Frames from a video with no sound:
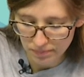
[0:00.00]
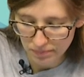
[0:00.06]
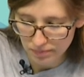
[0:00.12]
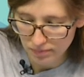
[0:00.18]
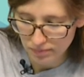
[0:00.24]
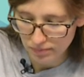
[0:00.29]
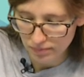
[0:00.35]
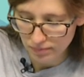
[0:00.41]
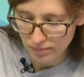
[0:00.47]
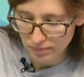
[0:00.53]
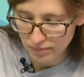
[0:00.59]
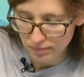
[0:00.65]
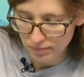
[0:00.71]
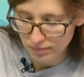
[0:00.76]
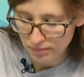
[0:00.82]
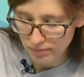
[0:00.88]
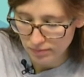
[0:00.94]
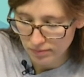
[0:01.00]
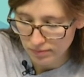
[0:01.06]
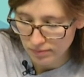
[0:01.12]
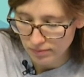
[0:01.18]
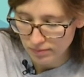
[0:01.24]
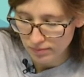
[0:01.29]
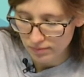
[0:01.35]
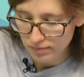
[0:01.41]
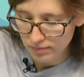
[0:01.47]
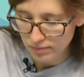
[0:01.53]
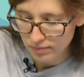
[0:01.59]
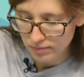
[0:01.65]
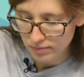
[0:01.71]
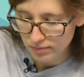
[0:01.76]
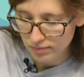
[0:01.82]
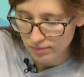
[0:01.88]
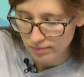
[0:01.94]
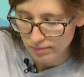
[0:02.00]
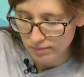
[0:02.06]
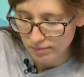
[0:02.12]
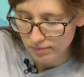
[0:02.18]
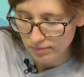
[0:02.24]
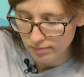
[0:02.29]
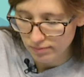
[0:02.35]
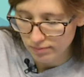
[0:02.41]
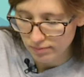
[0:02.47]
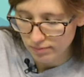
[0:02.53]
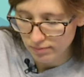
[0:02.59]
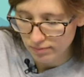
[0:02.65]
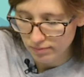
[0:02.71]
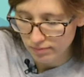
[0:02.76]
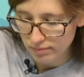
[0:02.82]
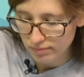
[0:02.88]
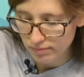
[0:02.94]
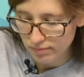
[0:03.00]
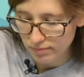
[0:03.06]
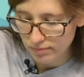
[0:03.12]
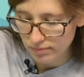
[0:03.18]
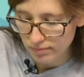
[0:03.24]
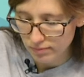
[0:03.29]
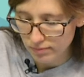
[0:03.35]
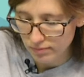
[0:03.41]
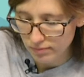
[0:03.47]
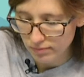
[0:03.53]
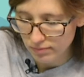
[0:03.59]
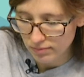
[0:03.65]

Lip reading: Nobody speaks.